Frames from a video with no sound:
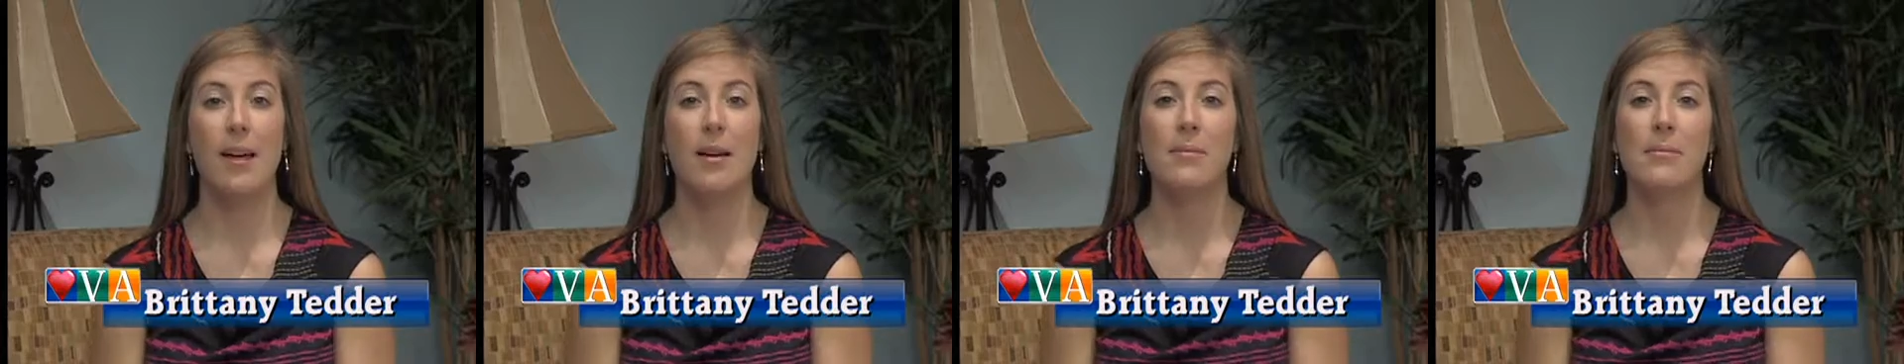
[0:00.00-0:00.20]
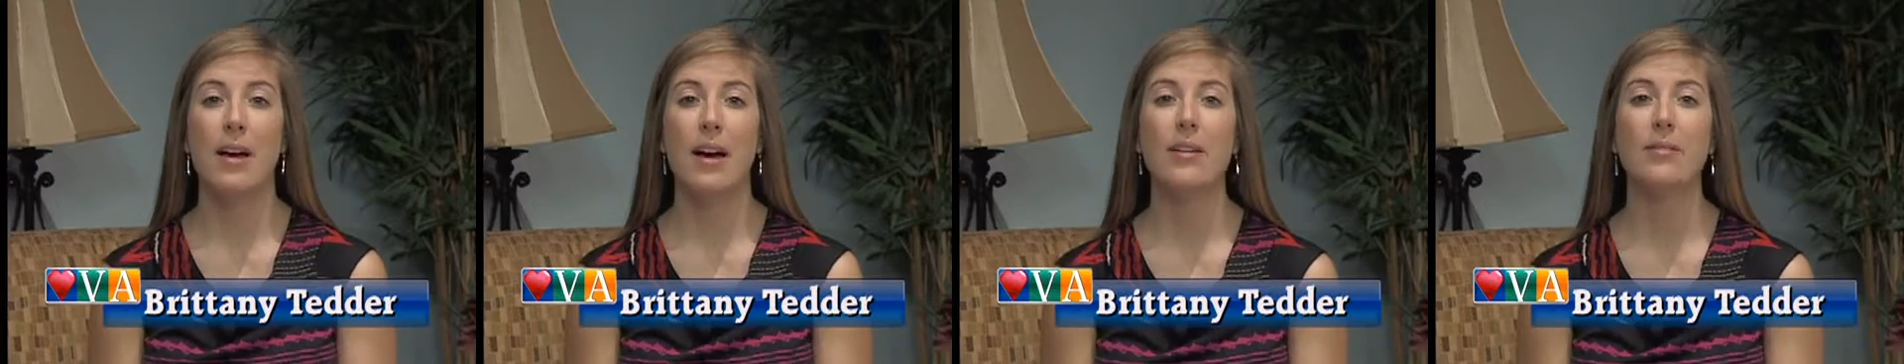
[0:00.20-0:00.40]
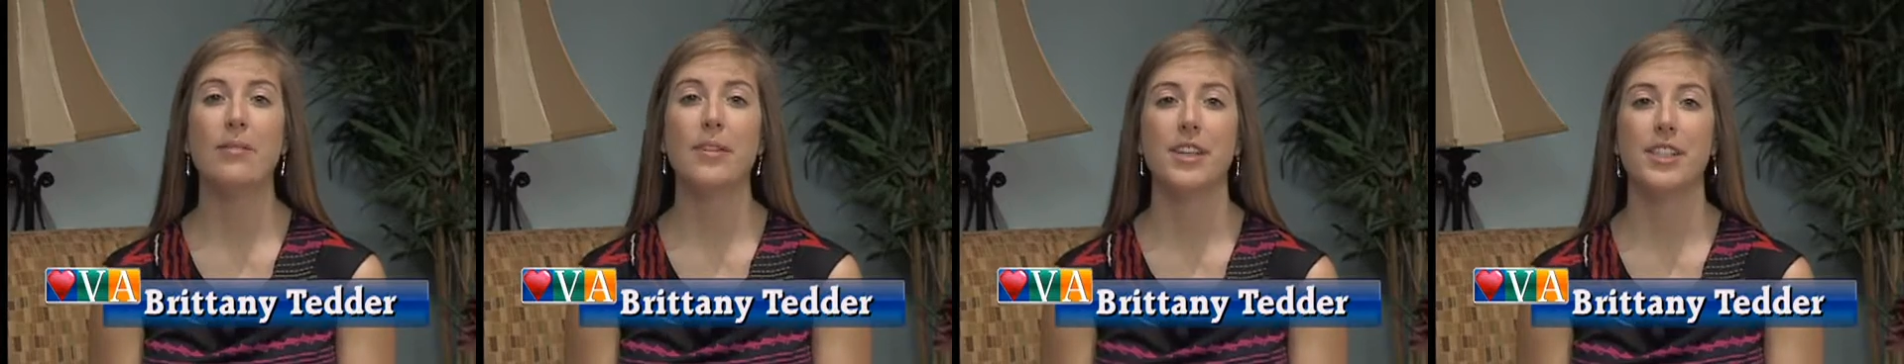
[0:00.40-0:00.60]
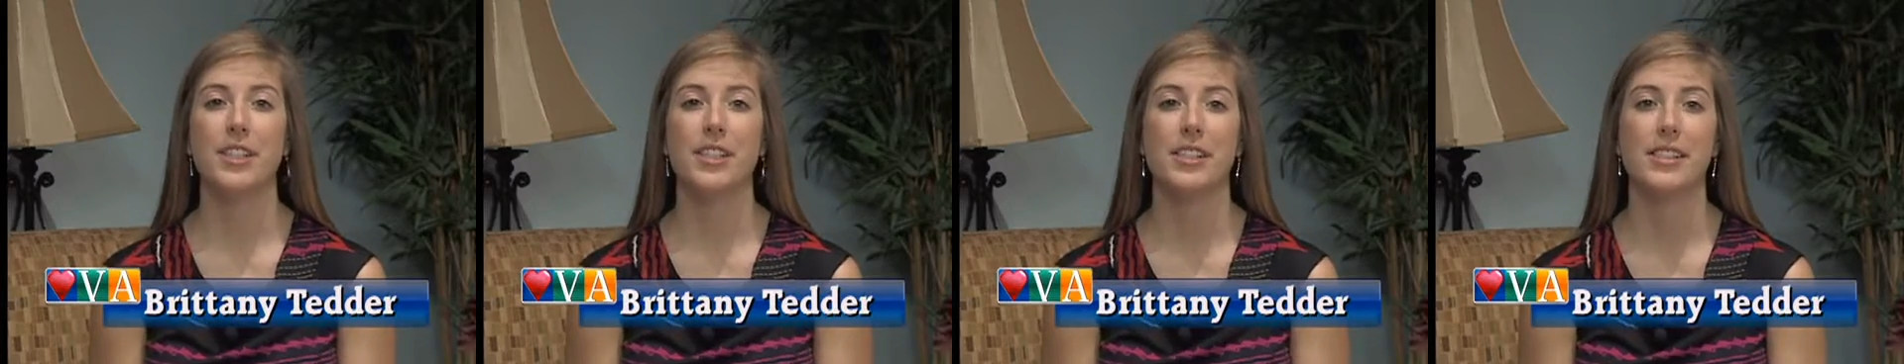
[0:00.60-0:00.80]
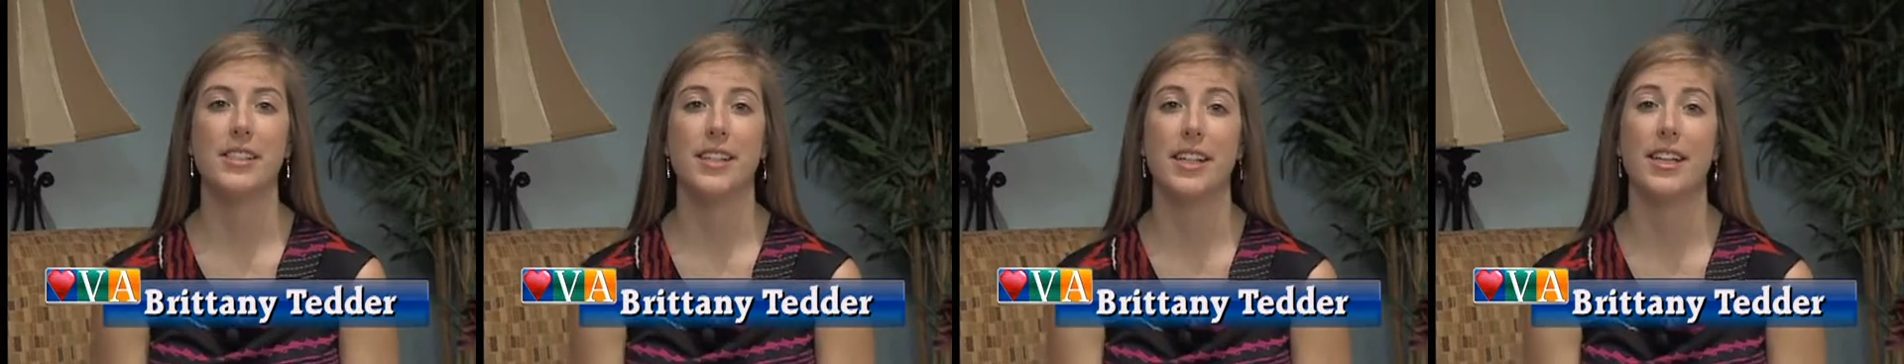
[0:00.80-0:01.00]
Mount
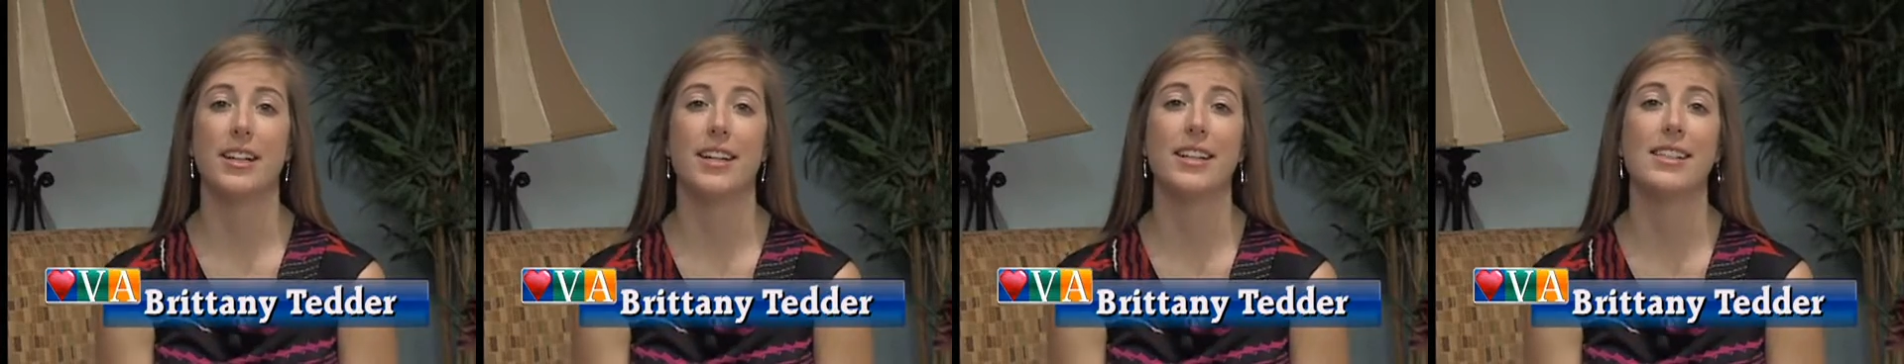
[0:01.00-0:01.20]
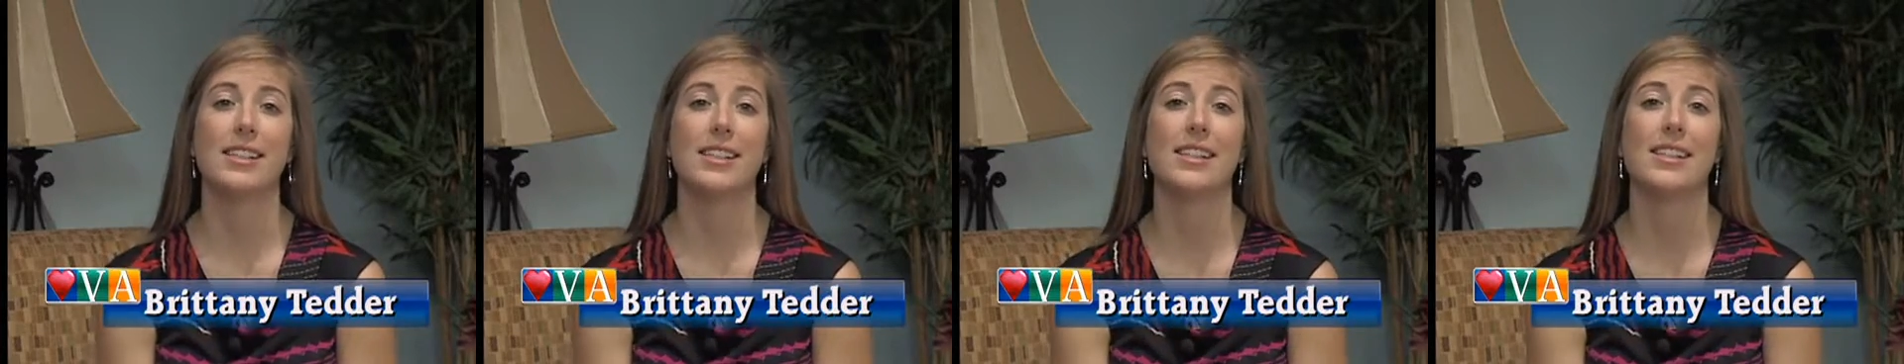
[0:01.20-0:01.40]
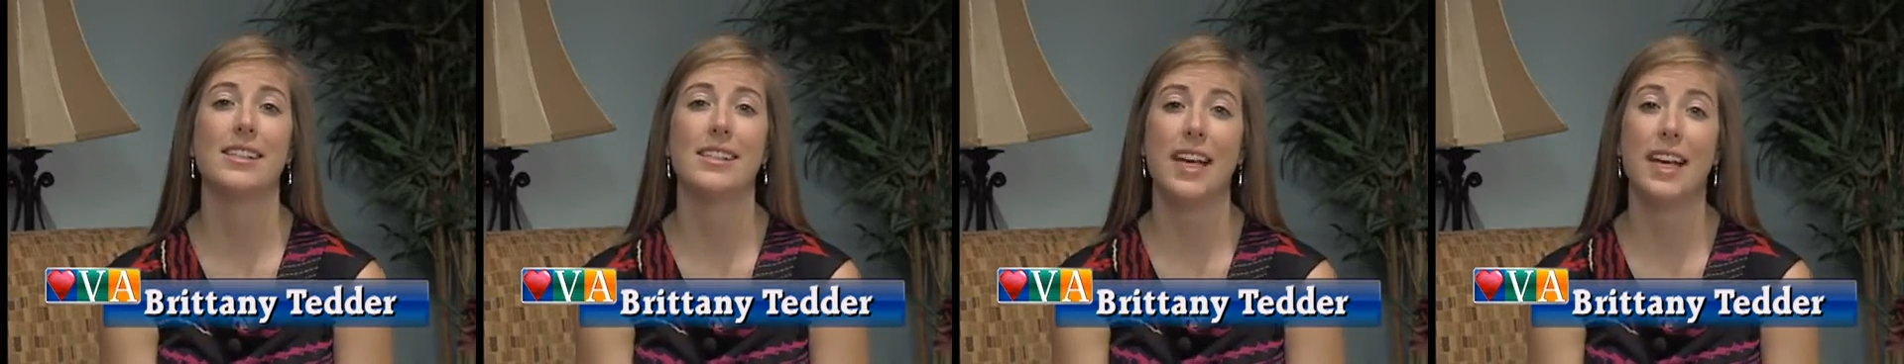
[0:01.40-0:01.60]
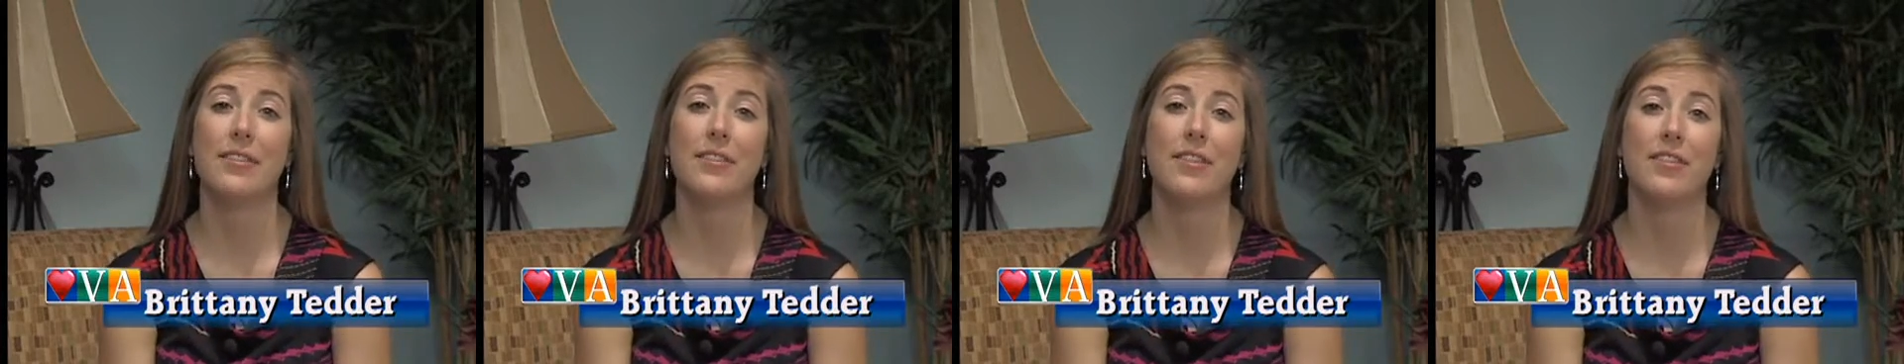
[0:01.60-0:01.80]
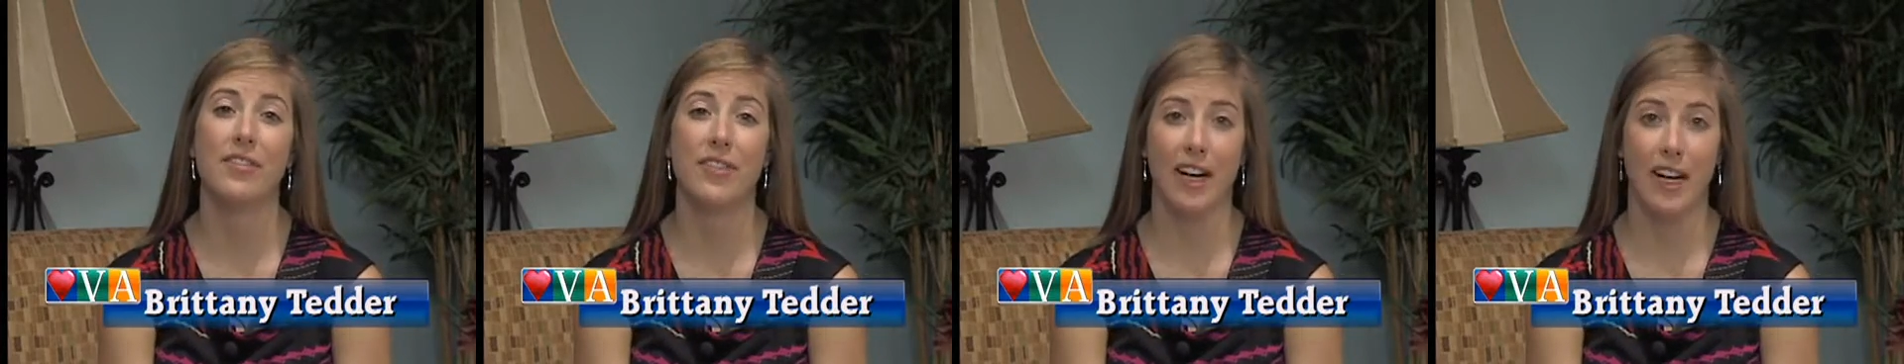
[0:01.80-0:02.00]
Regis Center is a safe
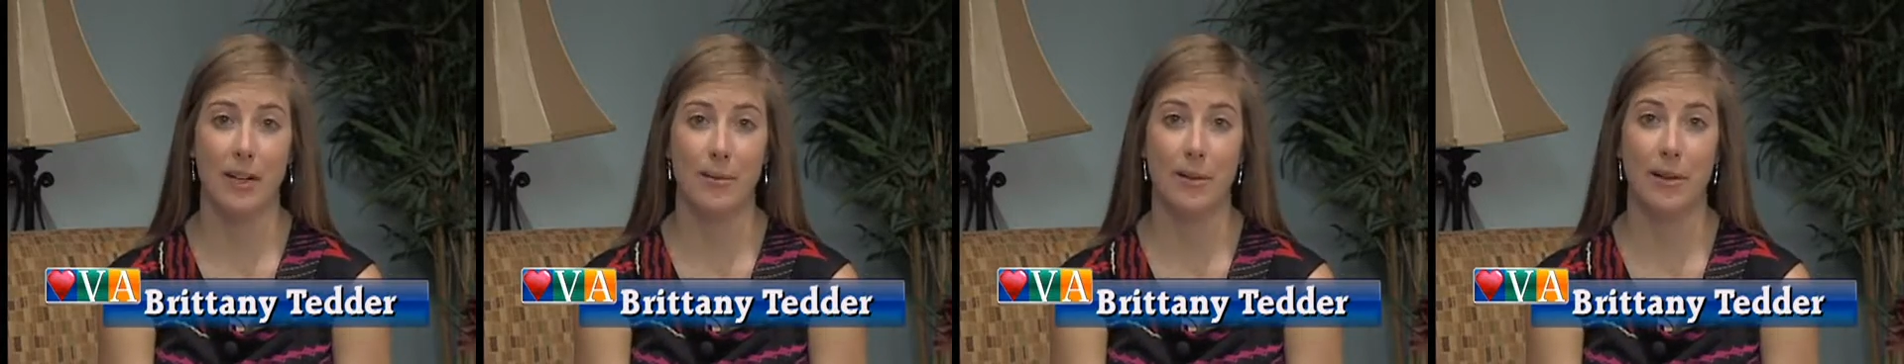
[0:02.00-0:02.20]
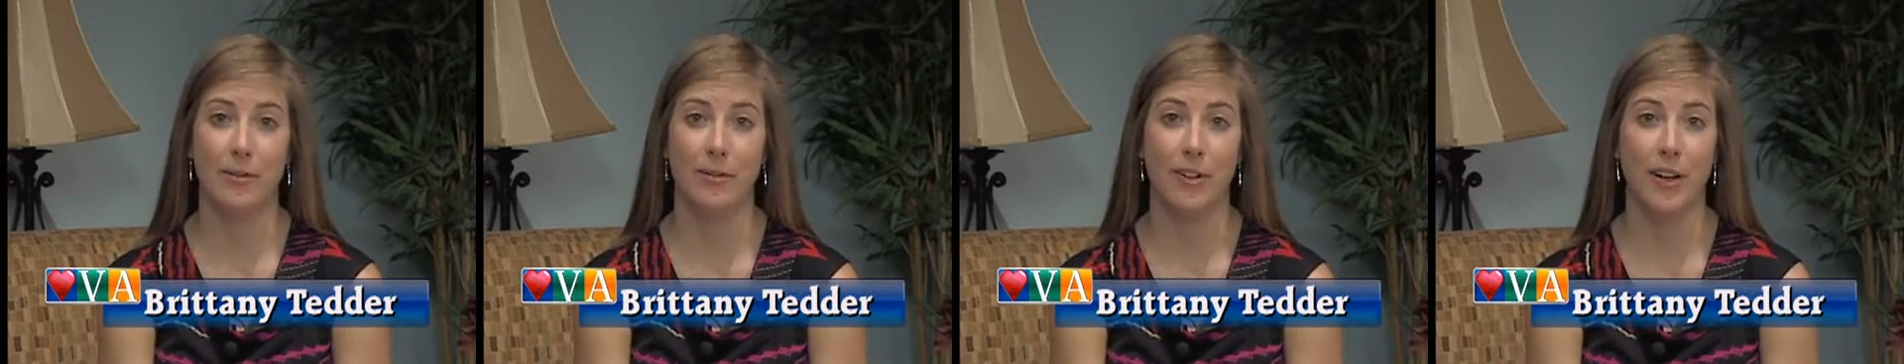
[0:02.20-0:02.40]
environment